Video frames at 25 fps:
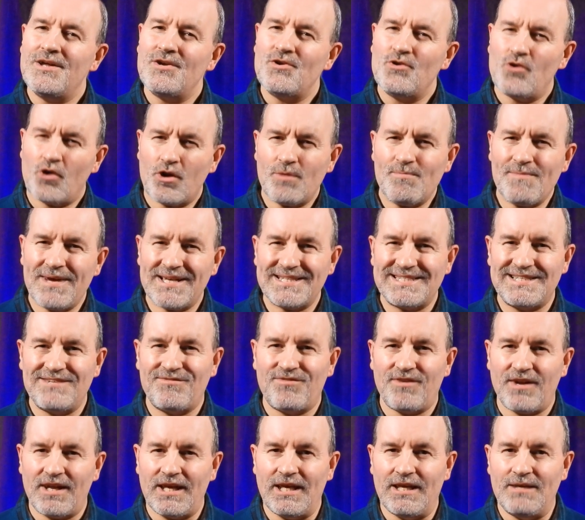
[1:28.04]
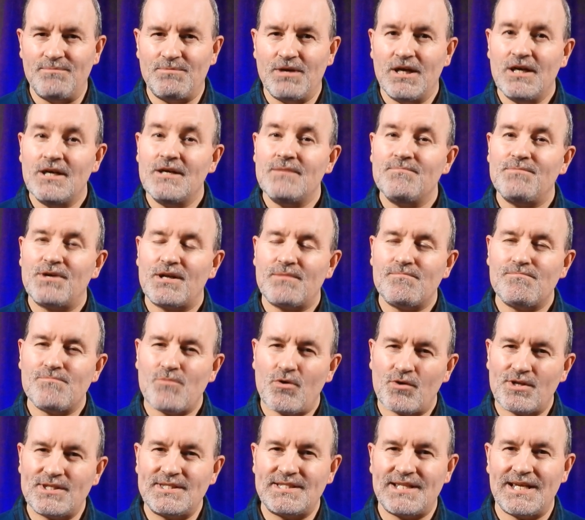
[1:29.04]
Not a massive leap, but a
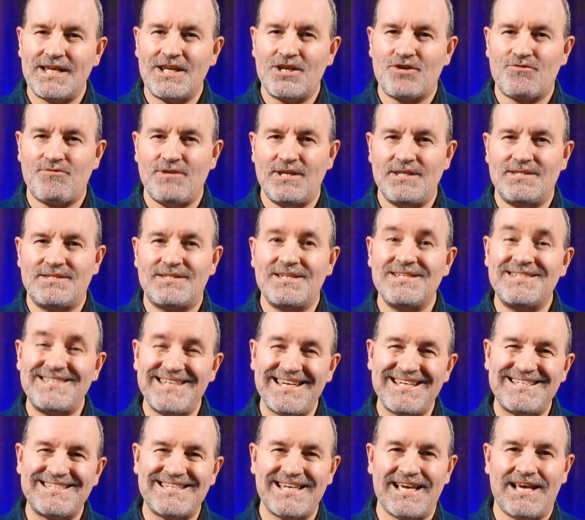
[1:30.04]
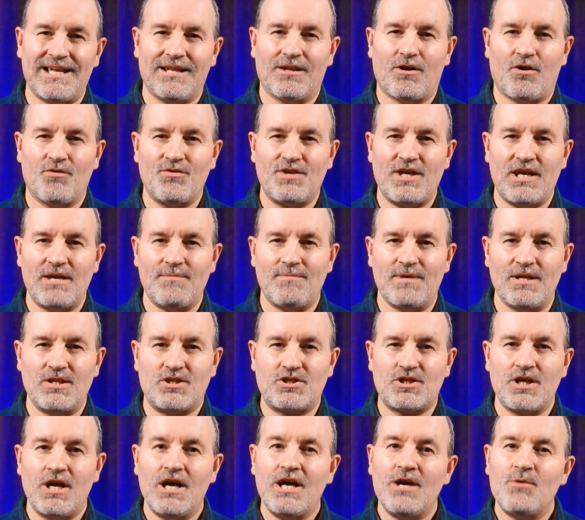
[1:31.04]
modest increase to detail on the
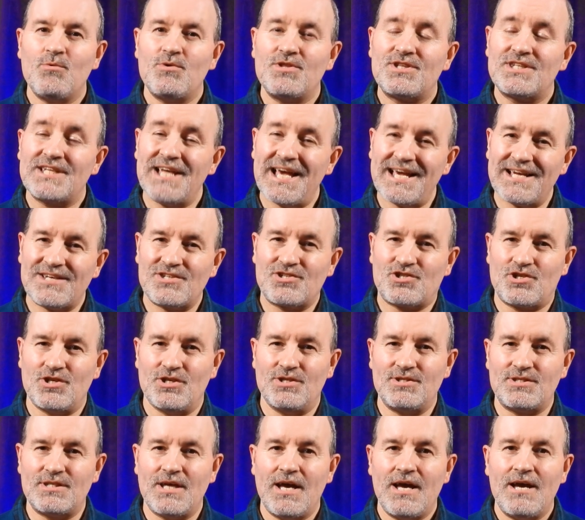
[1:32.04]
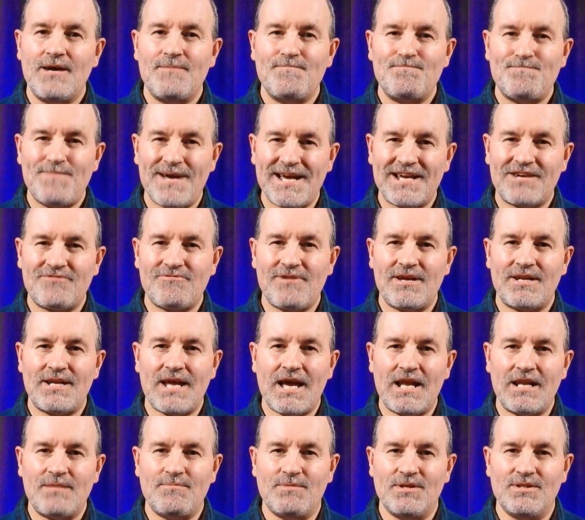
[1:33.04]
image, with textures, background
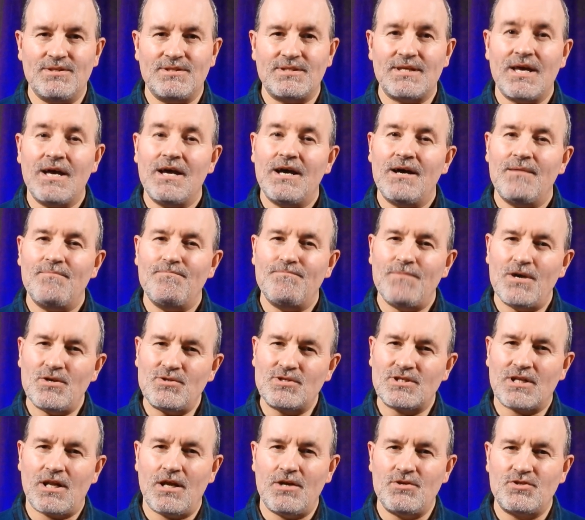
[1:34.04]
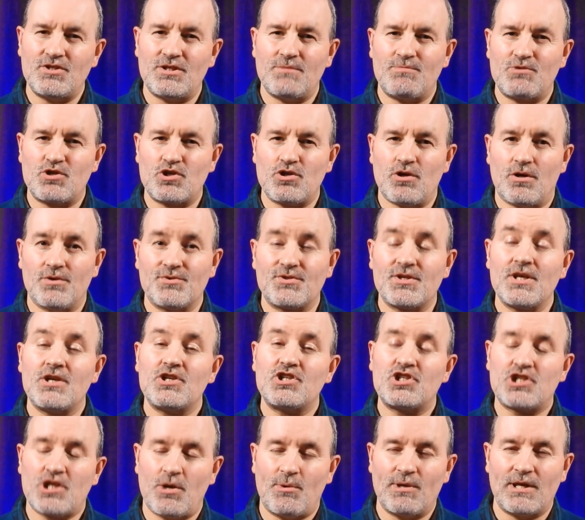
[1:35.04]
elements and most close-up shots
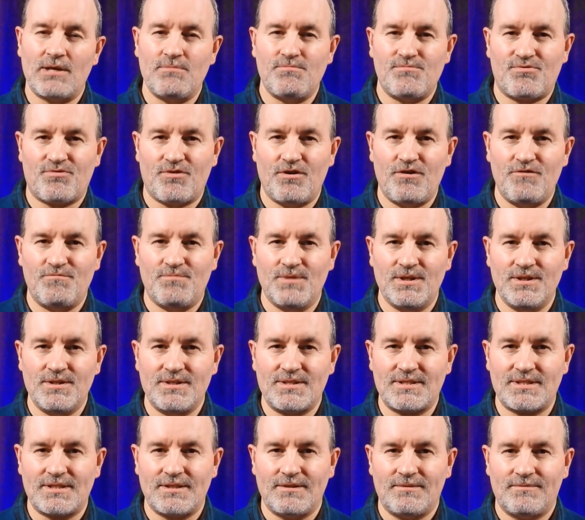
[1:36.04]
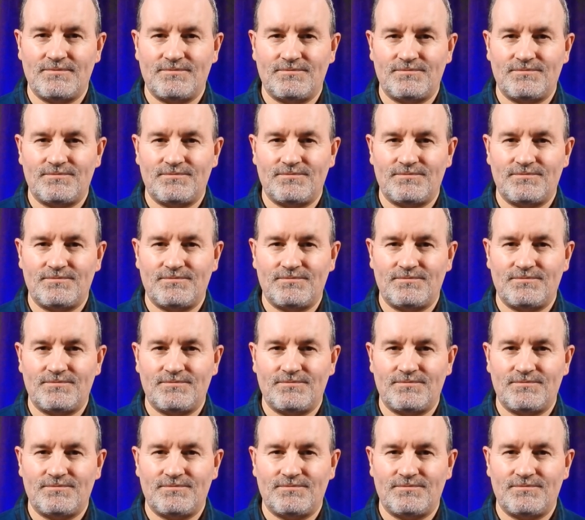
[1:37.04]
showing improvements.